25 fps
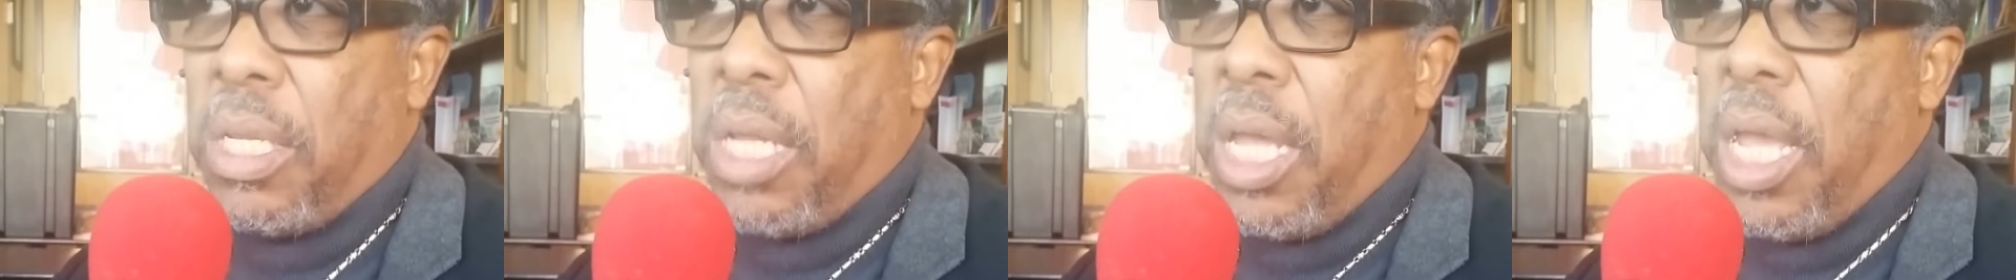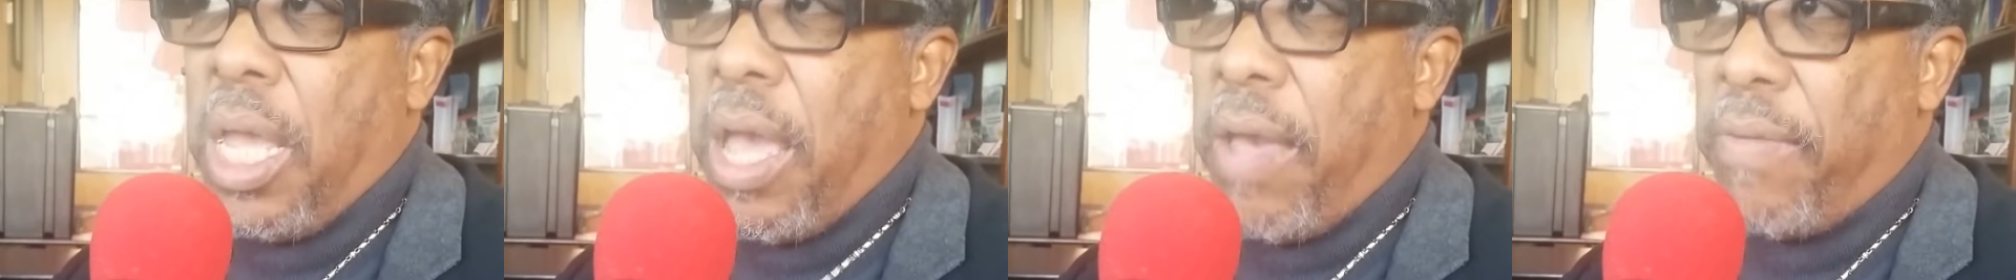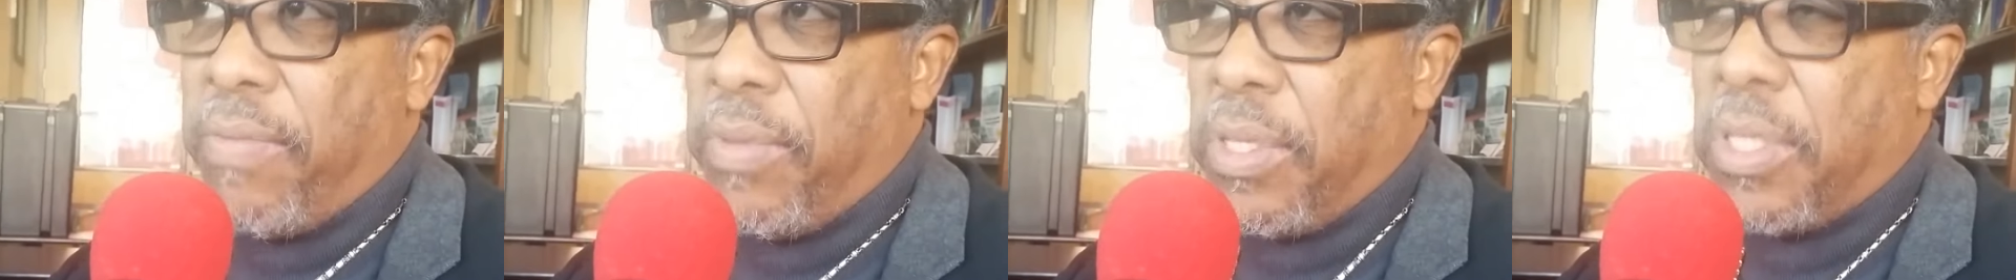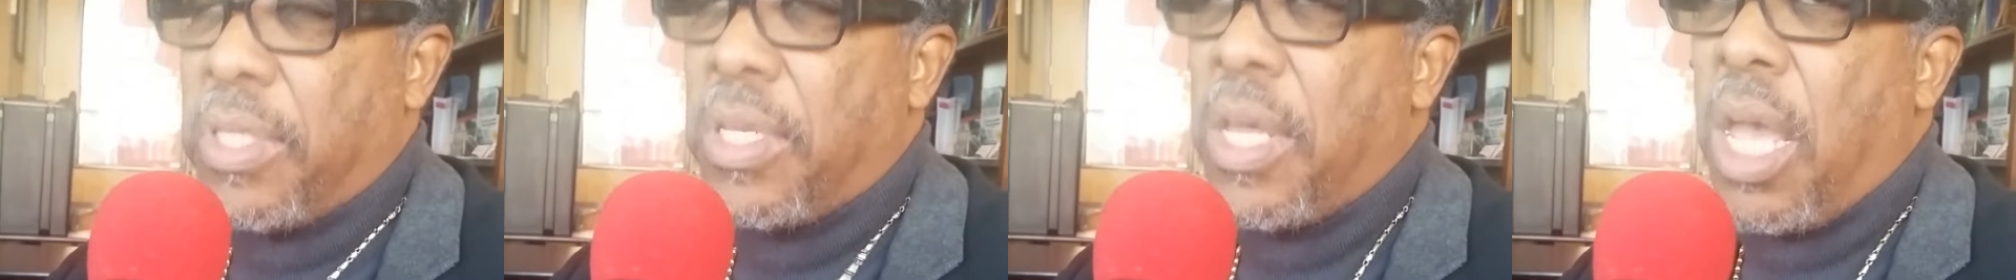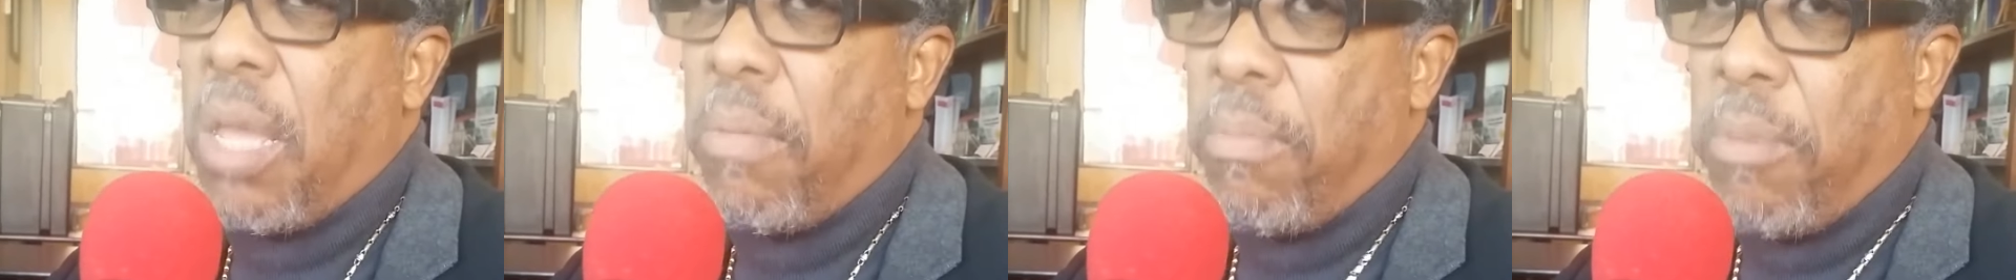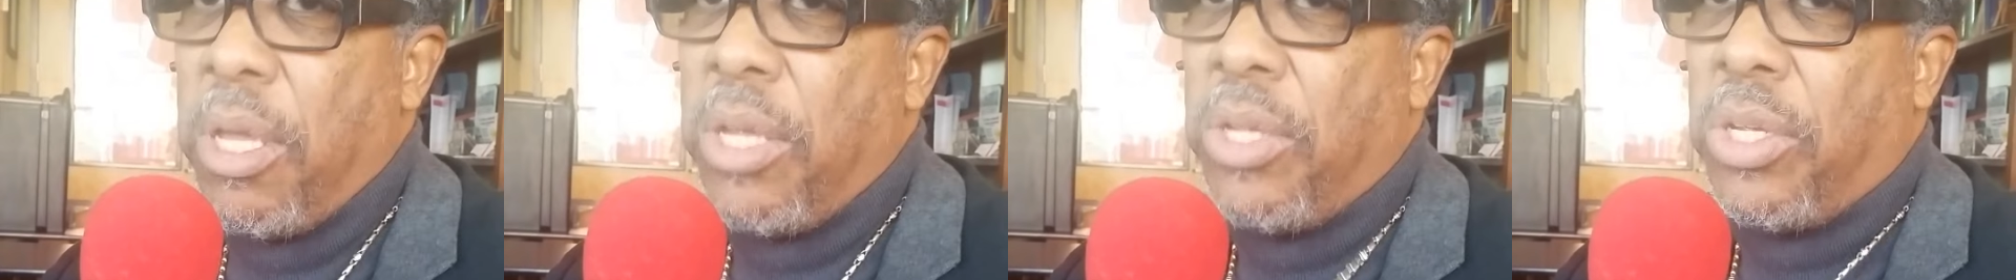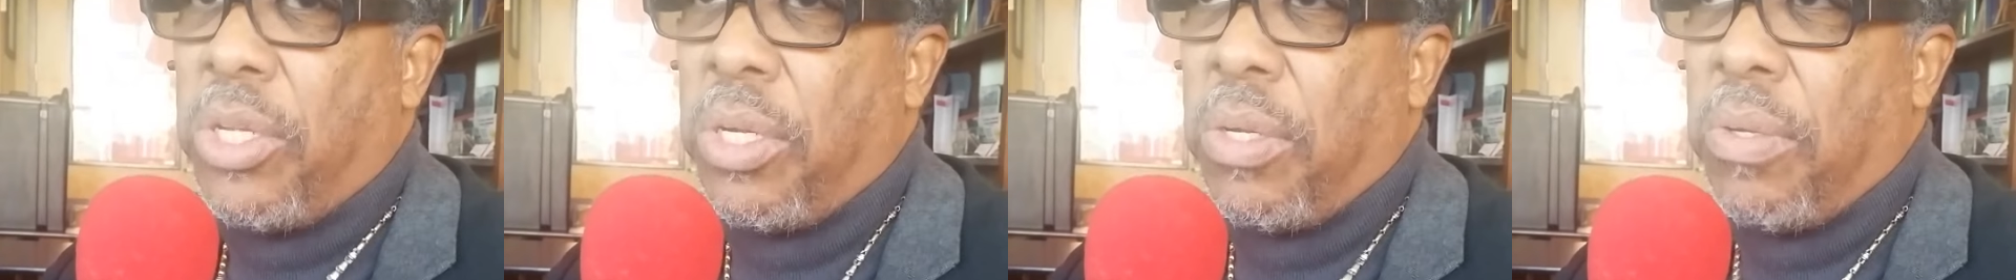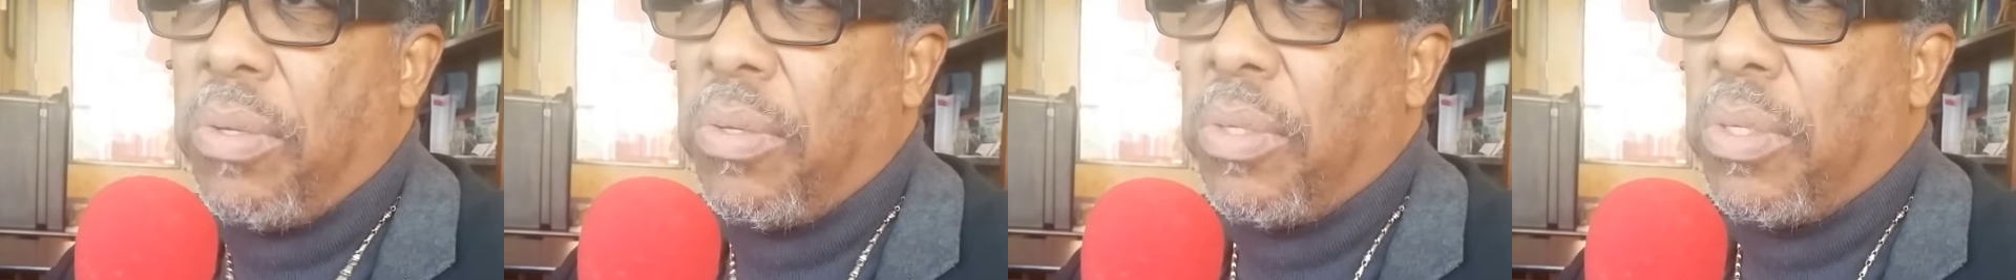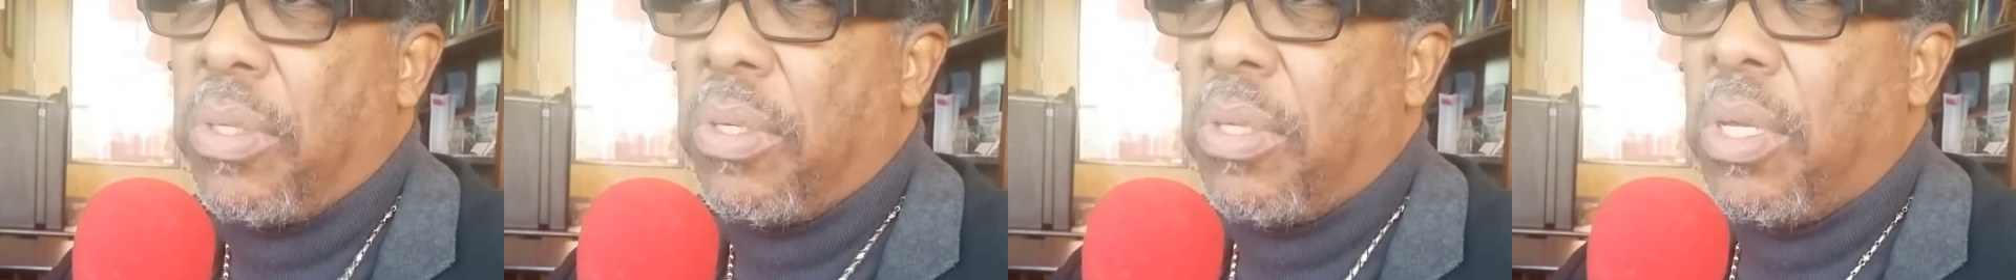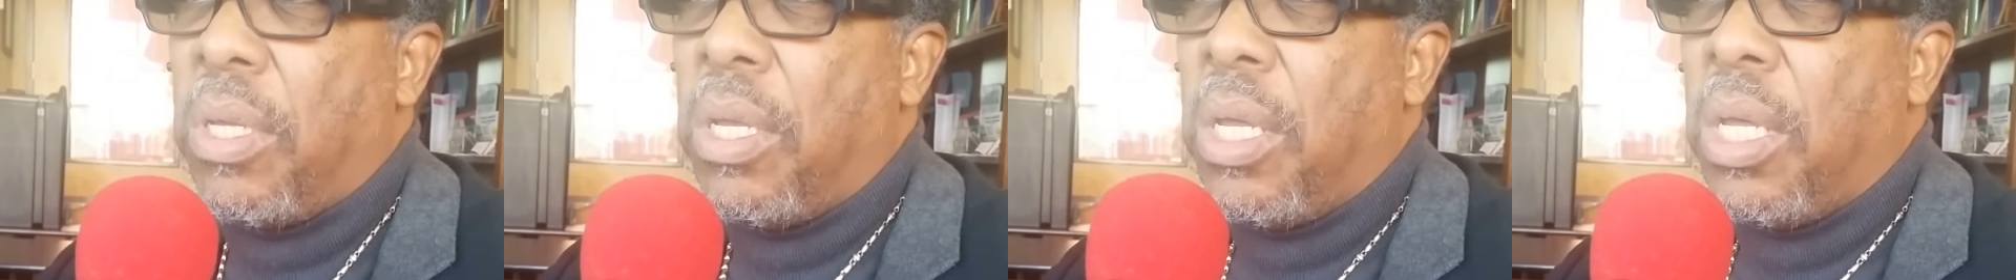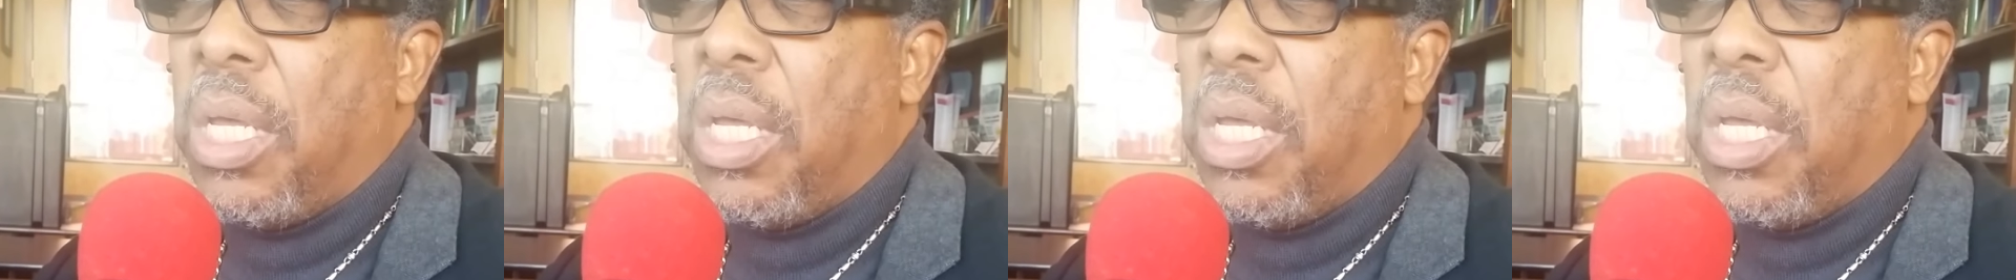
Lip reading: and they have the same issues.